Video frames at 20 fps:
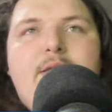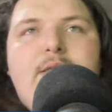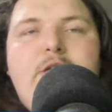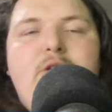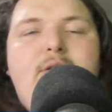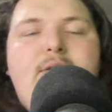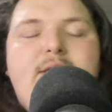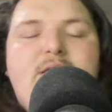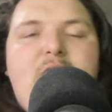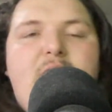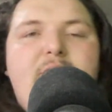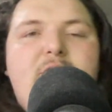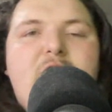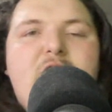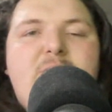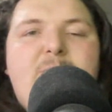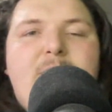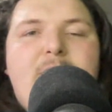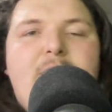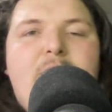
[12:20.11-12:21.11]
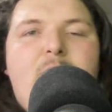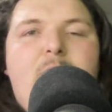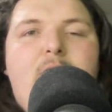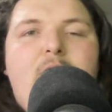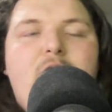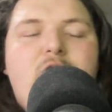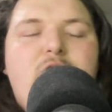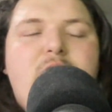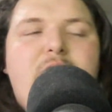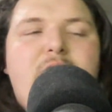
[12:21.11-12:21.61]
during this conversation about Lindy
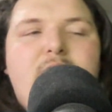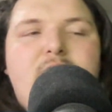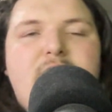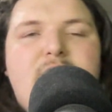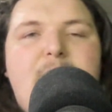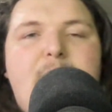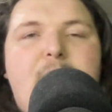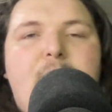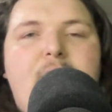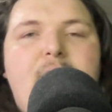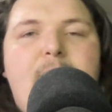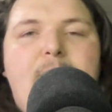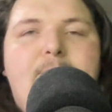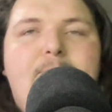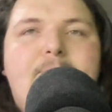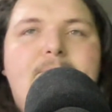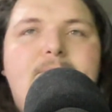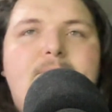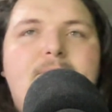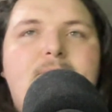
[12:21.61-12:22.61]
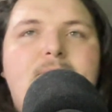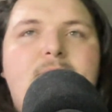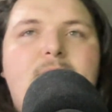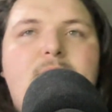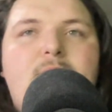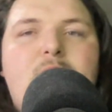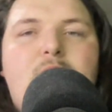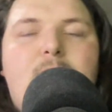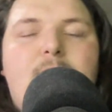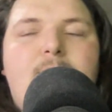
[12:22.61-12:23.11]
Waters, you have to separate,
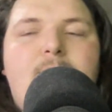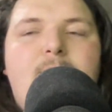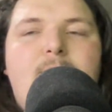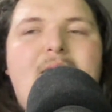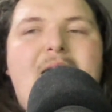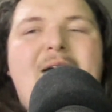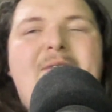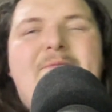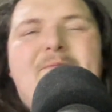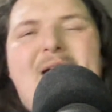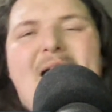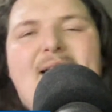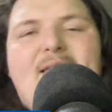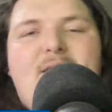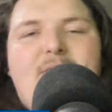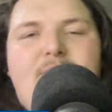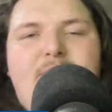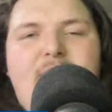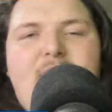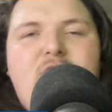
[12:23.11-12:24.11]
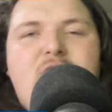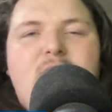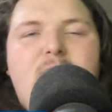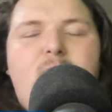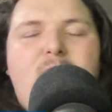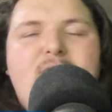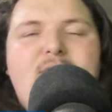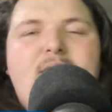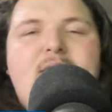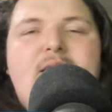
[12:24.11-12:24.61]
you know, not fact and
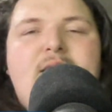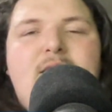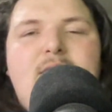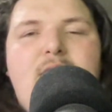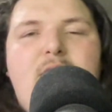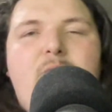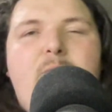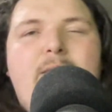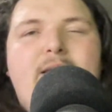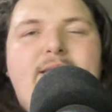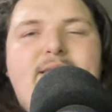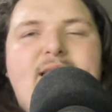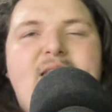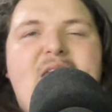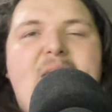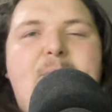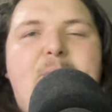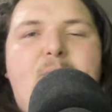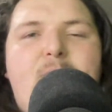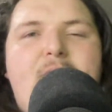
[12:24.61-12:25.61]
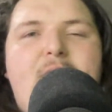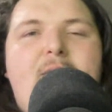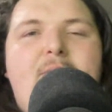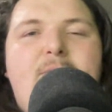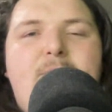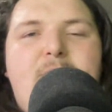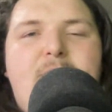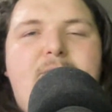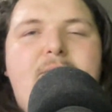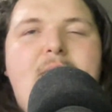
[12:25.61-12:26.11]
fiction. What's another way to say that
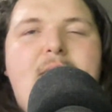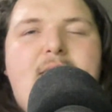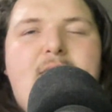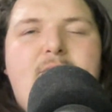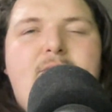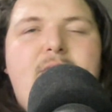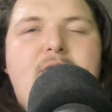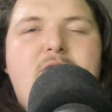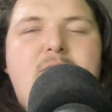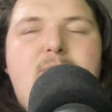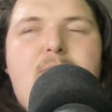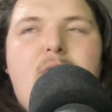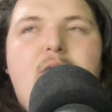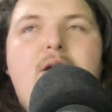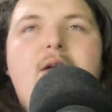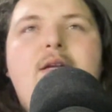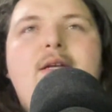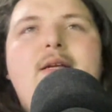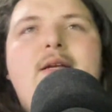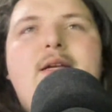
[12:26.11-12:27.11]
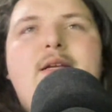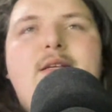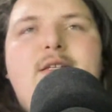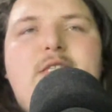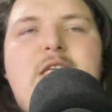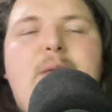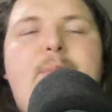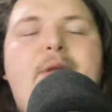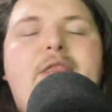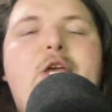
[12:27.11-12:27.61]
without the fact and fiction part?
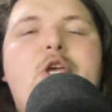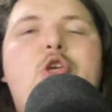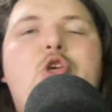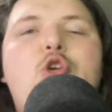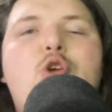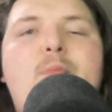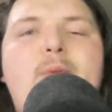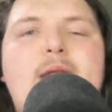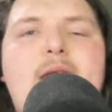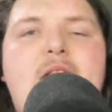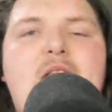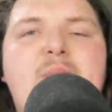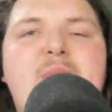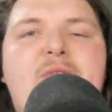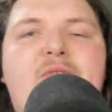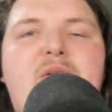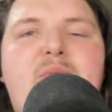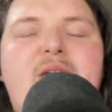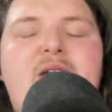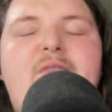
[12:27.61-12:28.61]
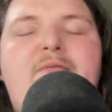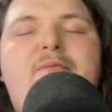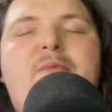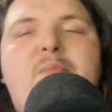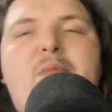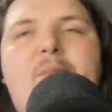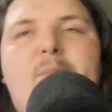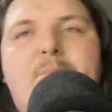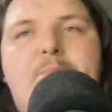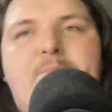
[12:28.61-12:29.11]
You separate the human element from it,
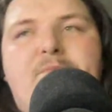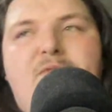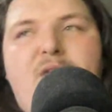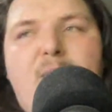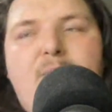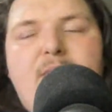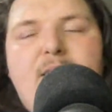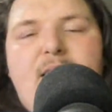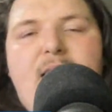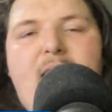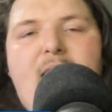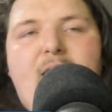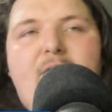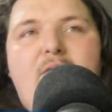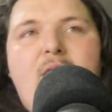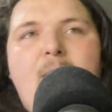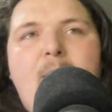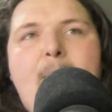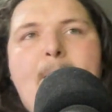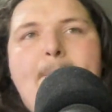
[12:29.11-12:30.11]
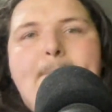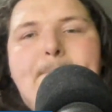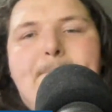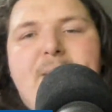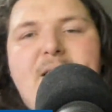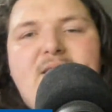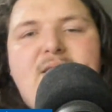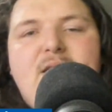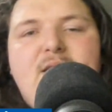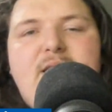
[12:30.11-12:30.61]
from the kind of
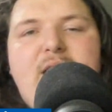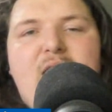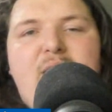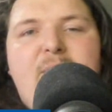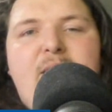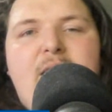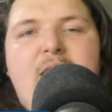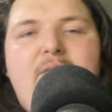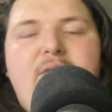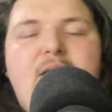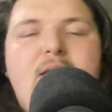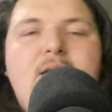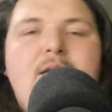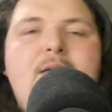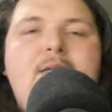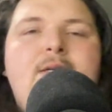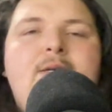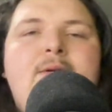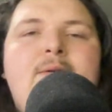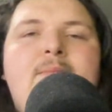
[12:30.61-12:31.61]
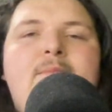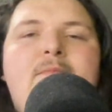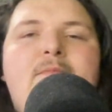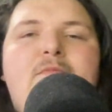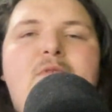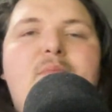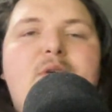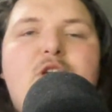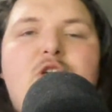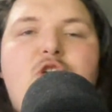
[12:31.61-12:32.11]
business element of it.
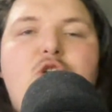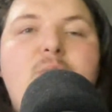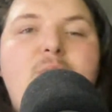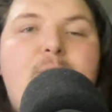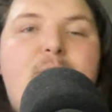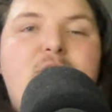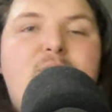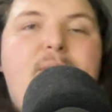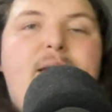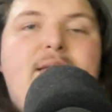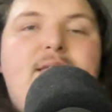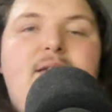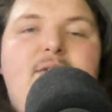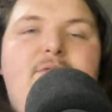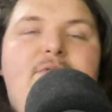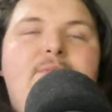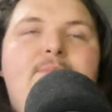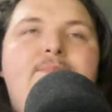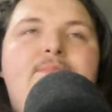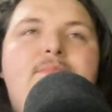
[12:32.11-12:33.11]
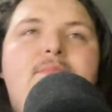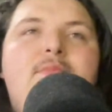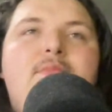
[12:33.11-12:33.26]
From a human perspective,